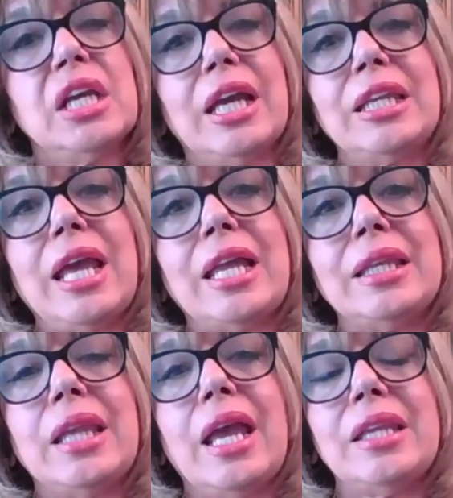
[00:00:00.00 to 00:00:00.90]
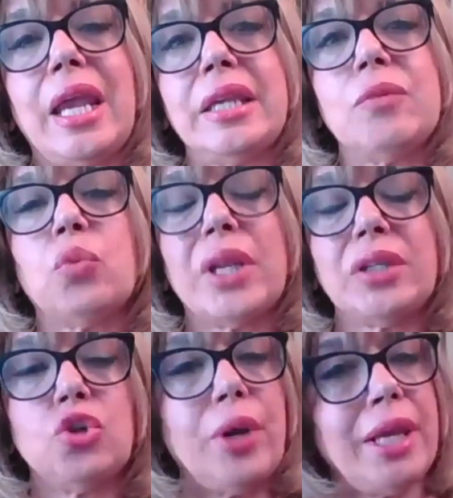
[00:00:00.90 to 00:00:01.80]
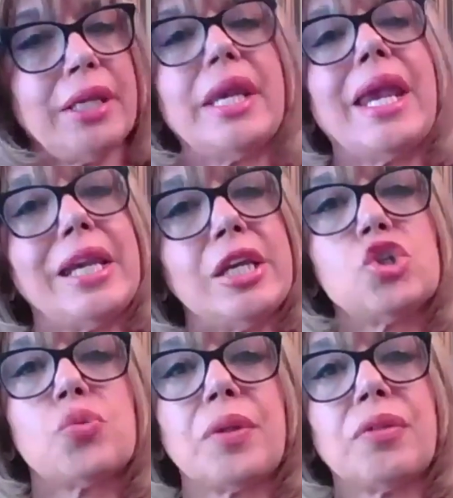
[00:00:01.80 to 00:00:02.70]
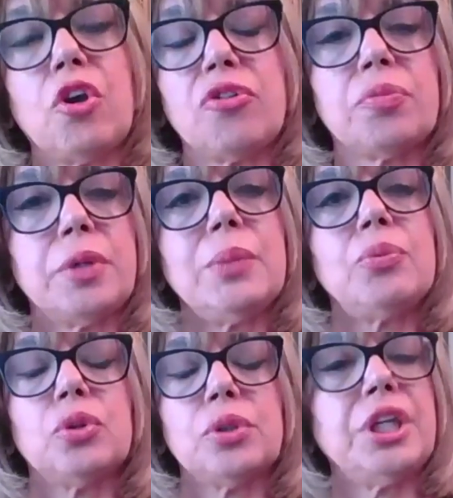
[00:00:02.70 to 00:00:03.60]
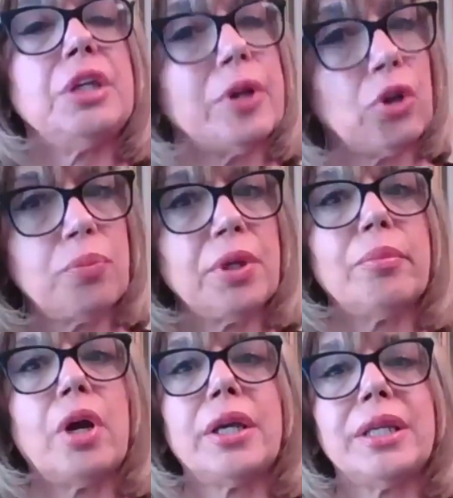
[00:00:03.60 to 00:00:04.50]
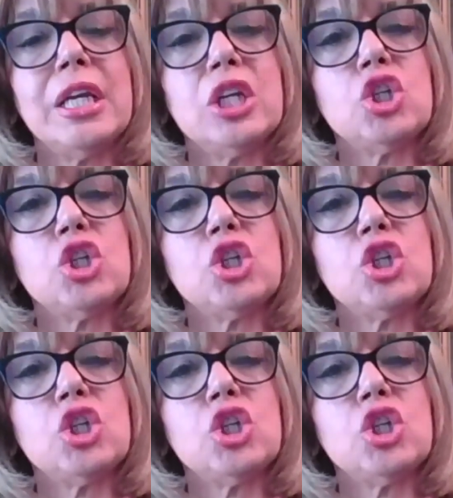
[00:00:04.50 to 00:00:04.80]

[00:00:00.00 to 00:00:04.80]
and and and, and when you engage with the other people keep an open mind